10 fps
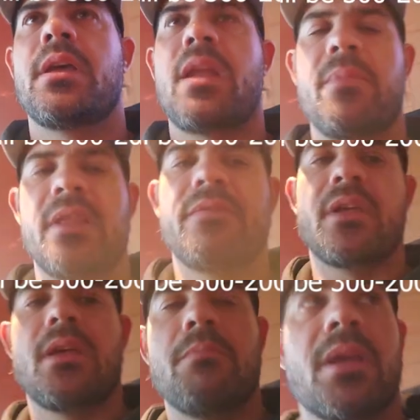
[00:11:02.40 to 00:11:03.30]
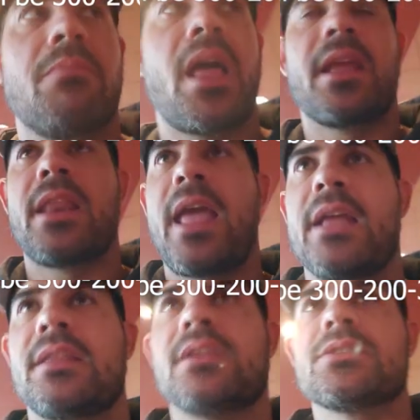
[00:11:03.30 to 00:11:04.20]
and I believe the big blind
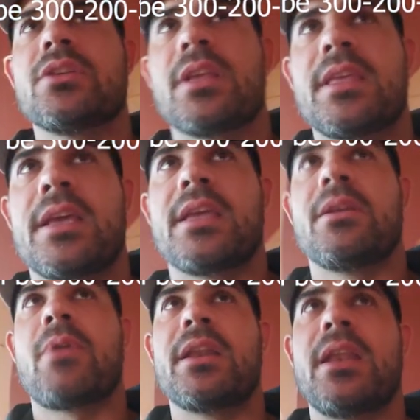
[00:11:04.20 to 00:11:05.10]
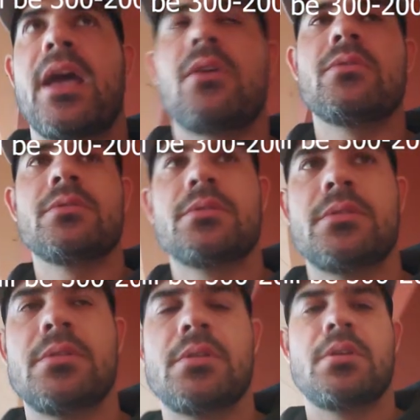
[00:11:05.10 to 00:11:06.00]
ante is going to kick in right now.
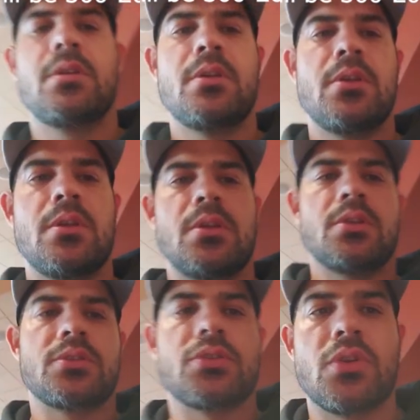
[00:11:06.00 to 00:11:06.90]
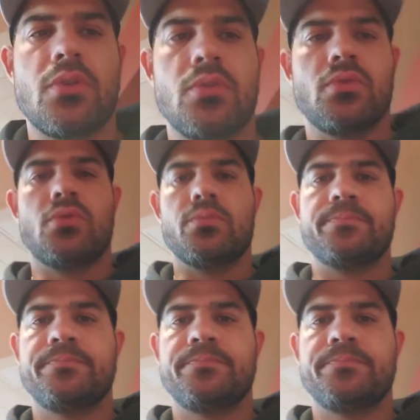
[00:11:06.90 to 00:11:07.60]
So